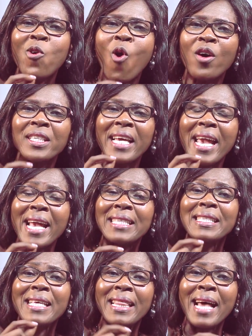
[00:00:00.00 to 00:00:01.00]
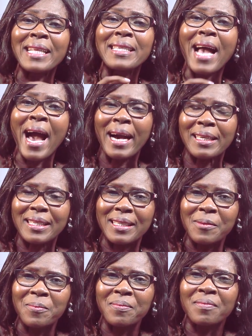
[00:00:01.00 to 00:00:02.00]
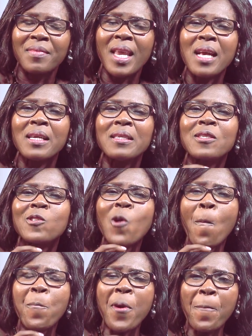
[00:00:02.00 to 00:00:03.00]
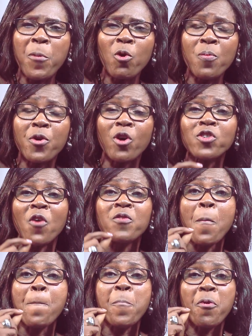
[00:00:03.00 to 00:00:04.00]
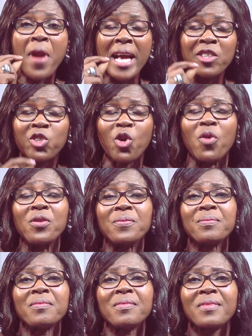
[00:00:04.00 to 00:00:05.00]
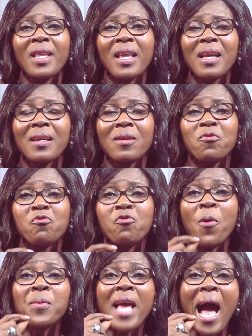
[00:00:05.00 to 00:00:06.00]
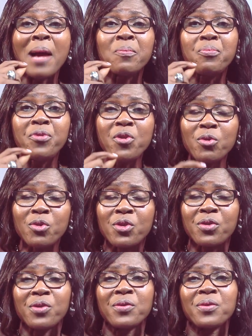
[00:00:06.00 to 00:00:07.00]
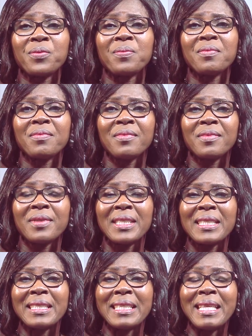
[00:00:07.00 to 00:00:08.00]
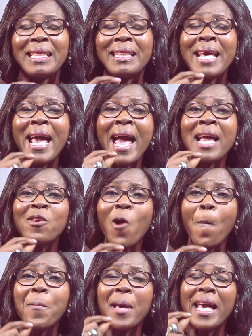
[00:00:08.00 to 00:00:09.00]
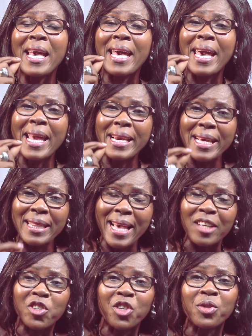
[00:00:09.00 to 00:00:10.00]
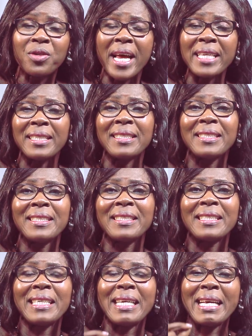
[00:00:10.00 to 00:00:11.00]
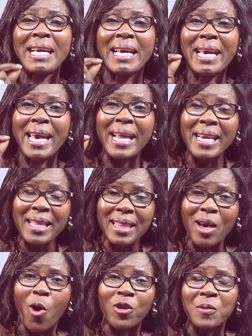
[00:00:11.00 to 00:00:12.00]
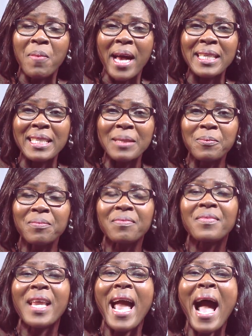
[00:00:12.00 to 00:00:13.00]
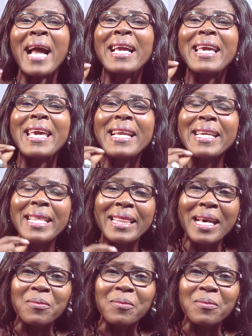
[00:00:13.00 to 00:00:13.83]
God hates that act. Some people, because of the pressure from the abuse, they end up killing their children, killing the husband, and killing